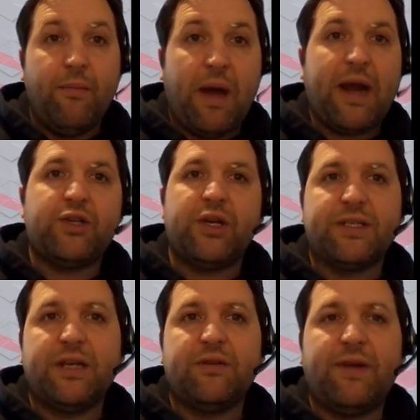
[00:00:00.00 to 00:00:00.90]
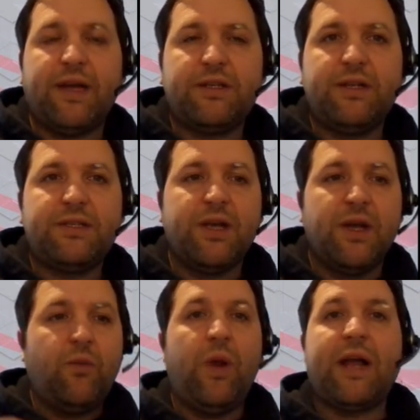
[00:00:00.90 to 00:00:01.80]
managing a center of excellence.
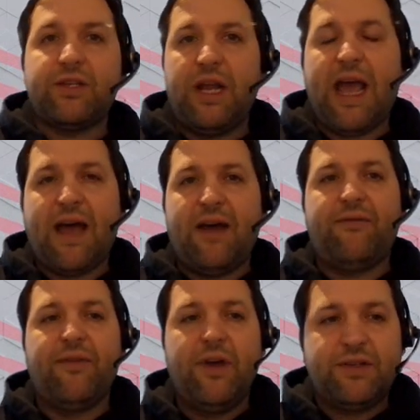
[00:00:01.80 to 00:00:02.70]
We actually have